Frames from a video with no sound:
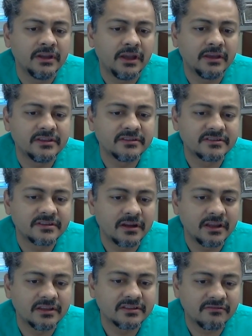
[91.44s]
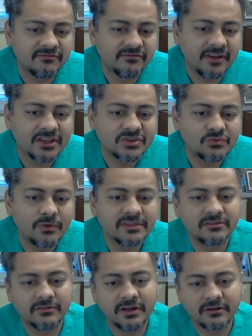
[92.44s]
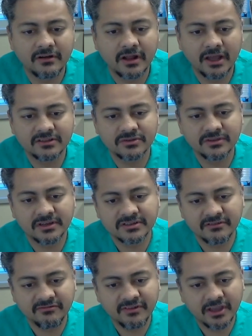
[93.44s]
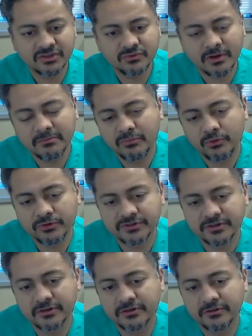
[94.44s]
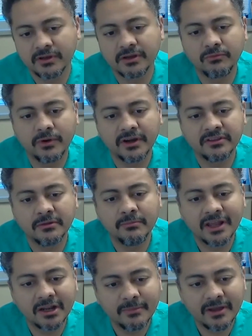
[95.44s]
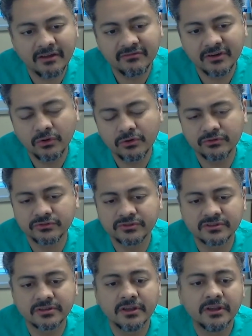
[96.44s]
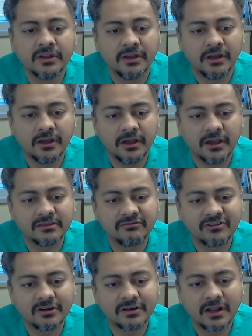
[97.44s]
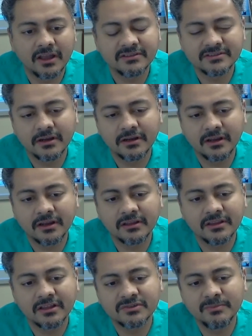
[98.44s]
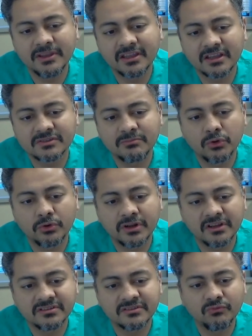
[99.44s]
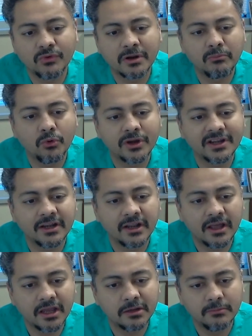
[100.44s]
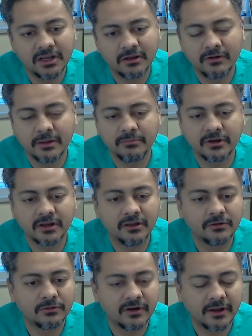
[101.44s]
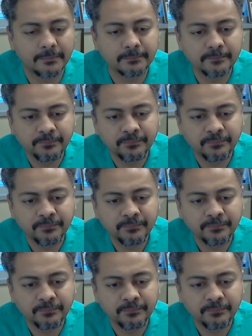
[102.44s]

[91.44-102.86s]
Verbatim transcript: And this study is a phase one three trial. So there's a phase one portion to it where the Belamaf dose uh, in the frontline setting that's being explored is 1.9 milligram per kilogram.